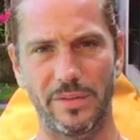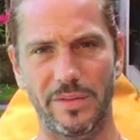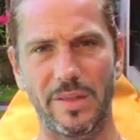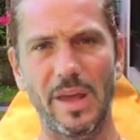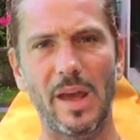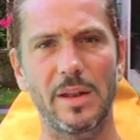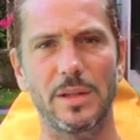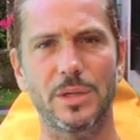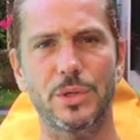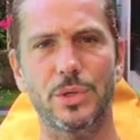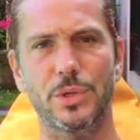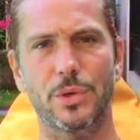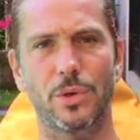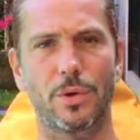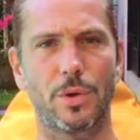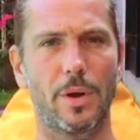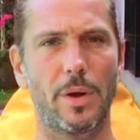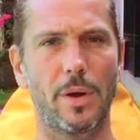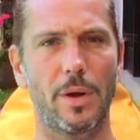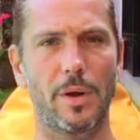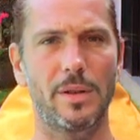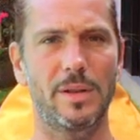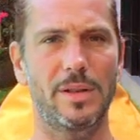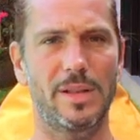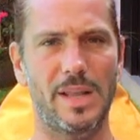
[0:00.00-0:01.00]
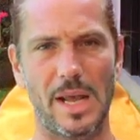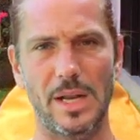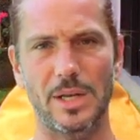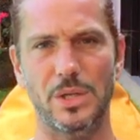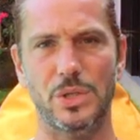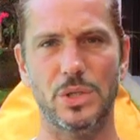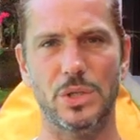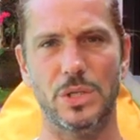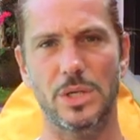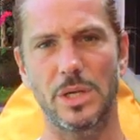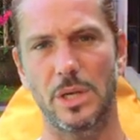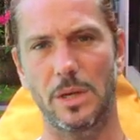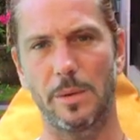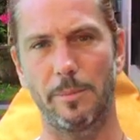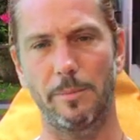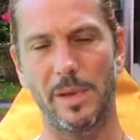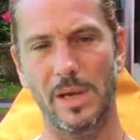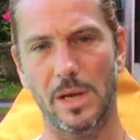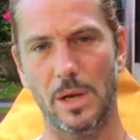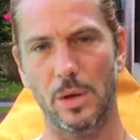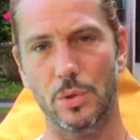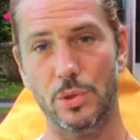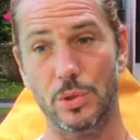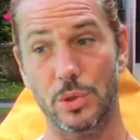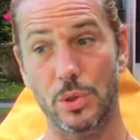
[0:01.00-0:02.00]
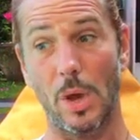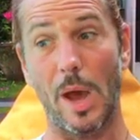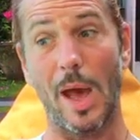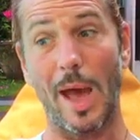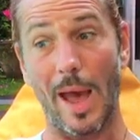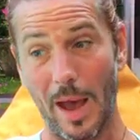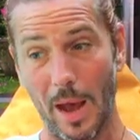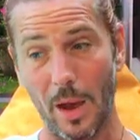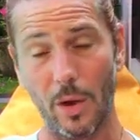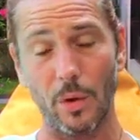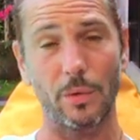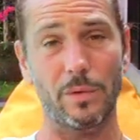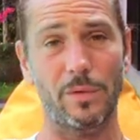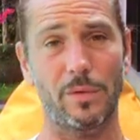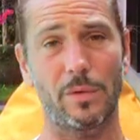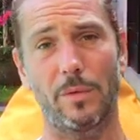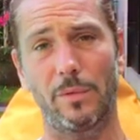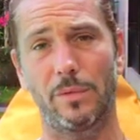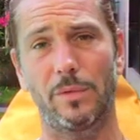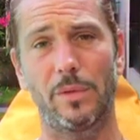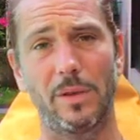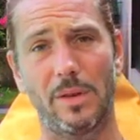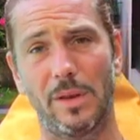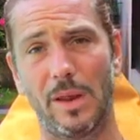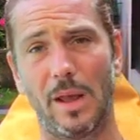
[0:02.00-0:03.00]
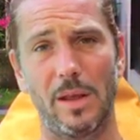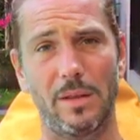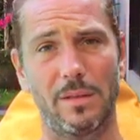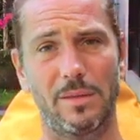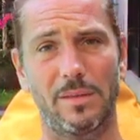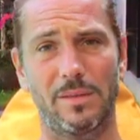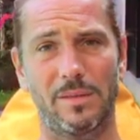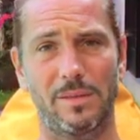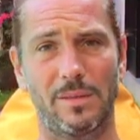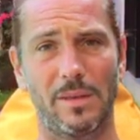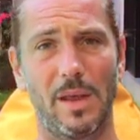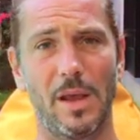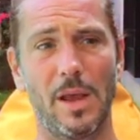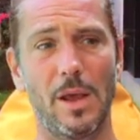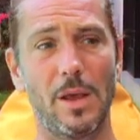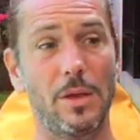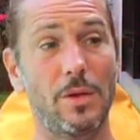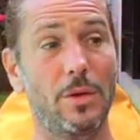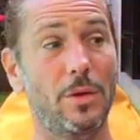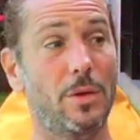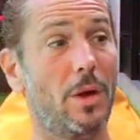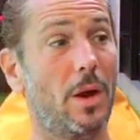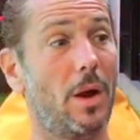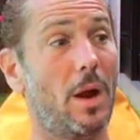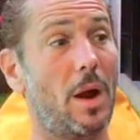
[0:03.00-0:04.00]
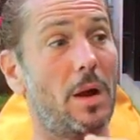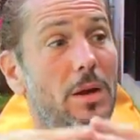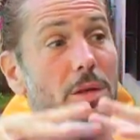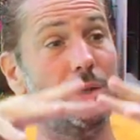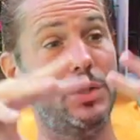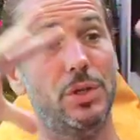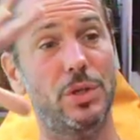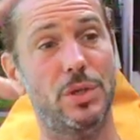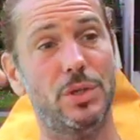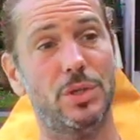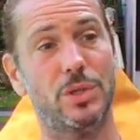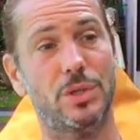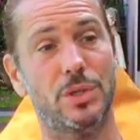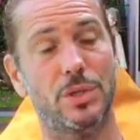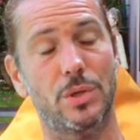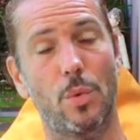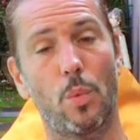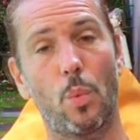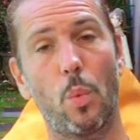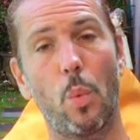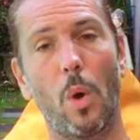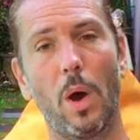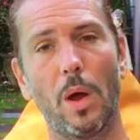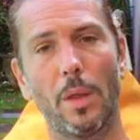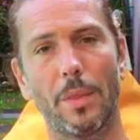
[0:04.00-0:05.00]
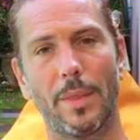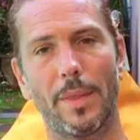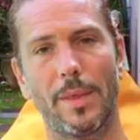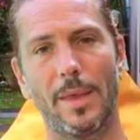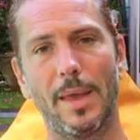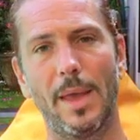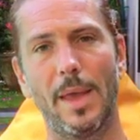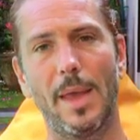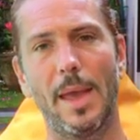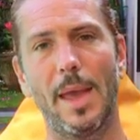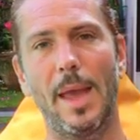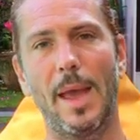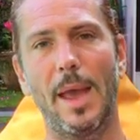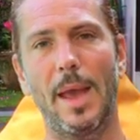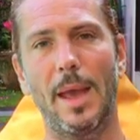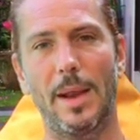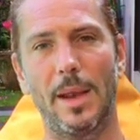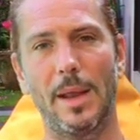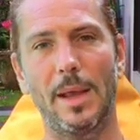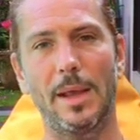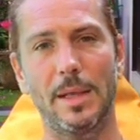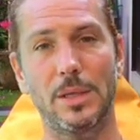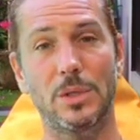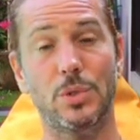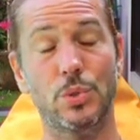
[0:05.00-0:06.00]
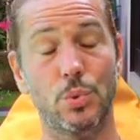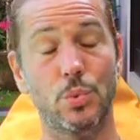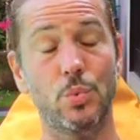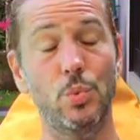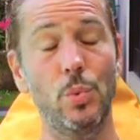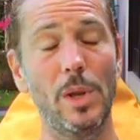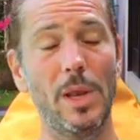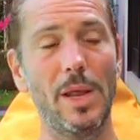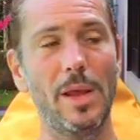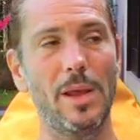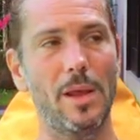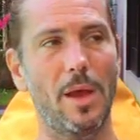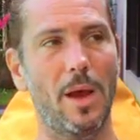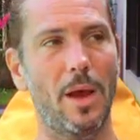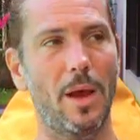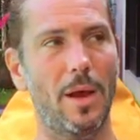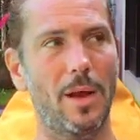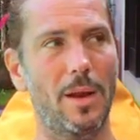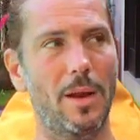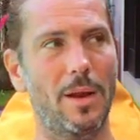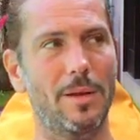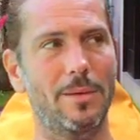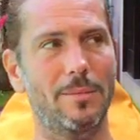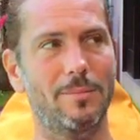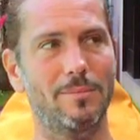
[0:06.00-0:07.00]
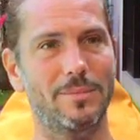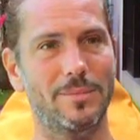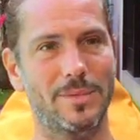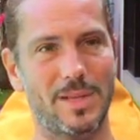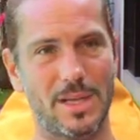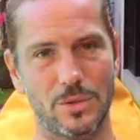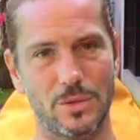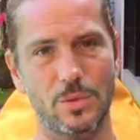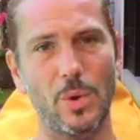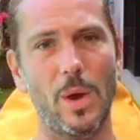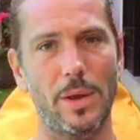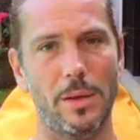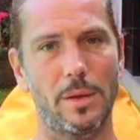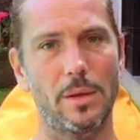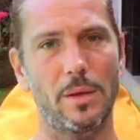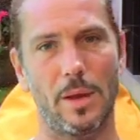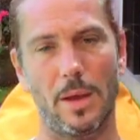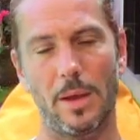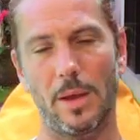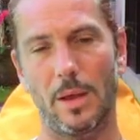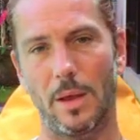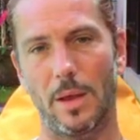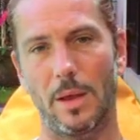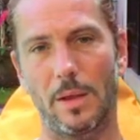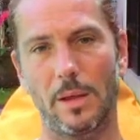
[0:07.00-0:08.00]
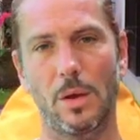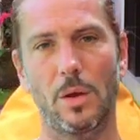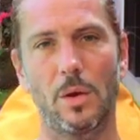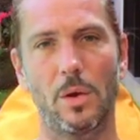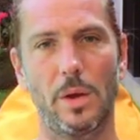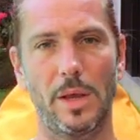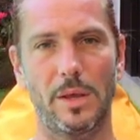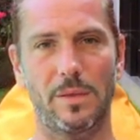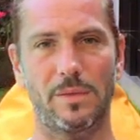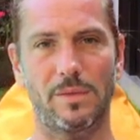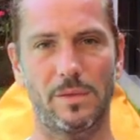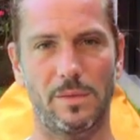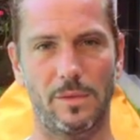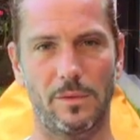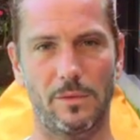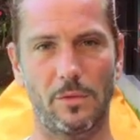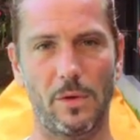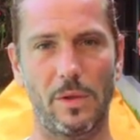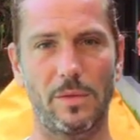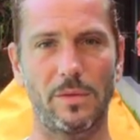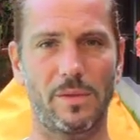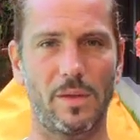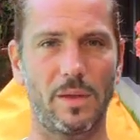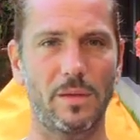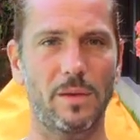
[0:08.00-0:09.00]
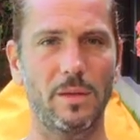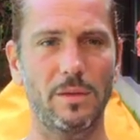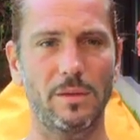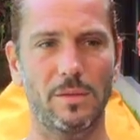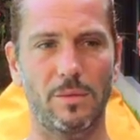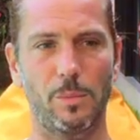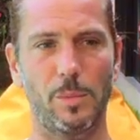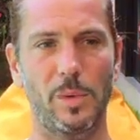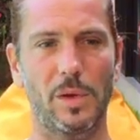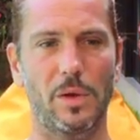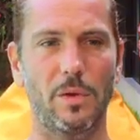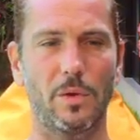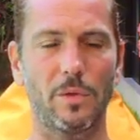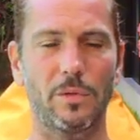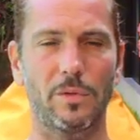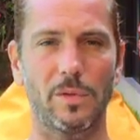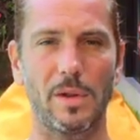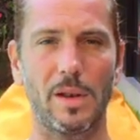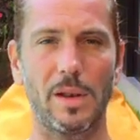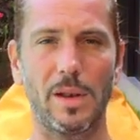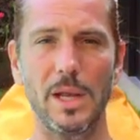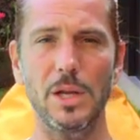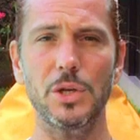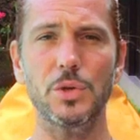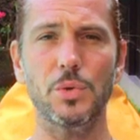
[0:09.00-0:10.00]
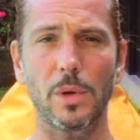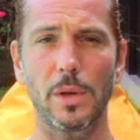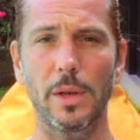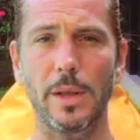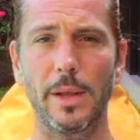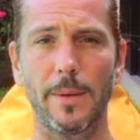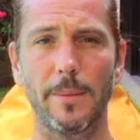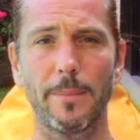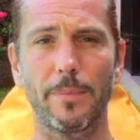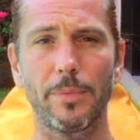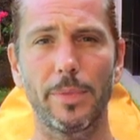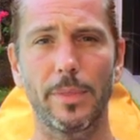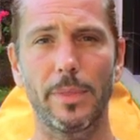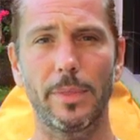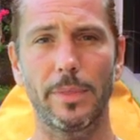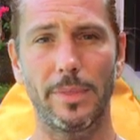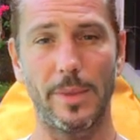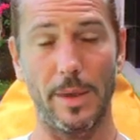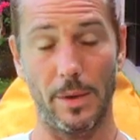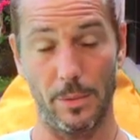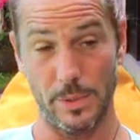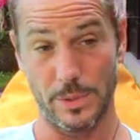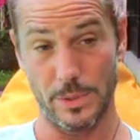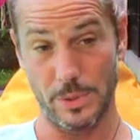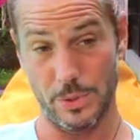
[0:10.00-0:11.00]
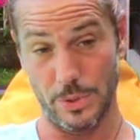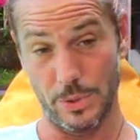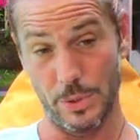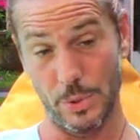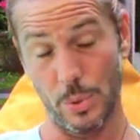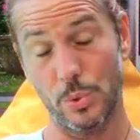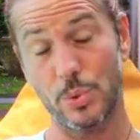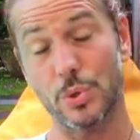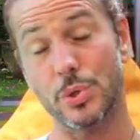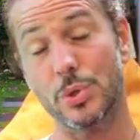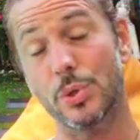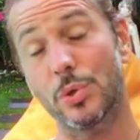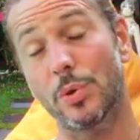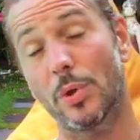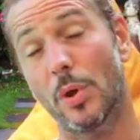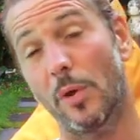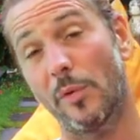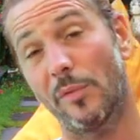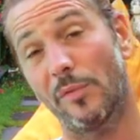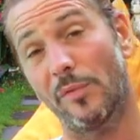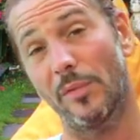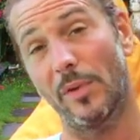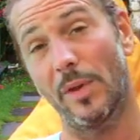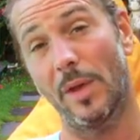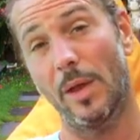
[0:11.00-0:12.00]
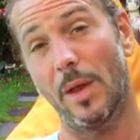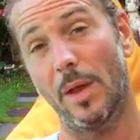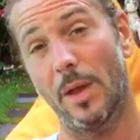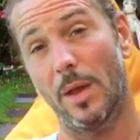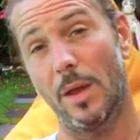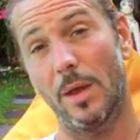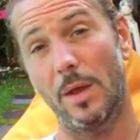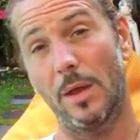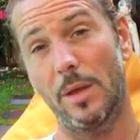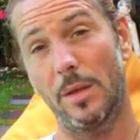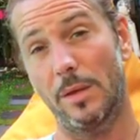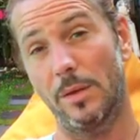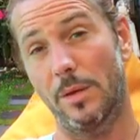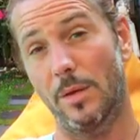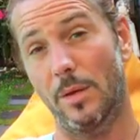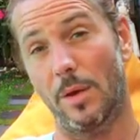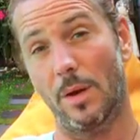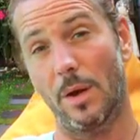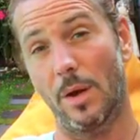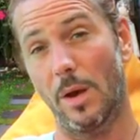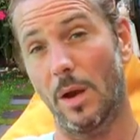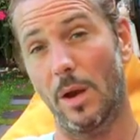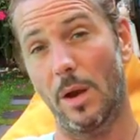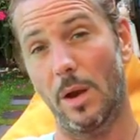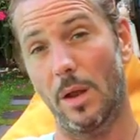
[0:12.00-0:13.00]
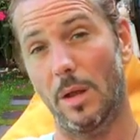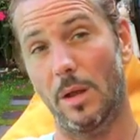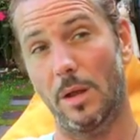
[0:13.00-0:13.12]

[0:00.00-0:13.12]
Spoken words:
the dancer dancing, because you're out of the dance. You're just one. And it's really, that's why I call it transcendence, because literally there is notion of you're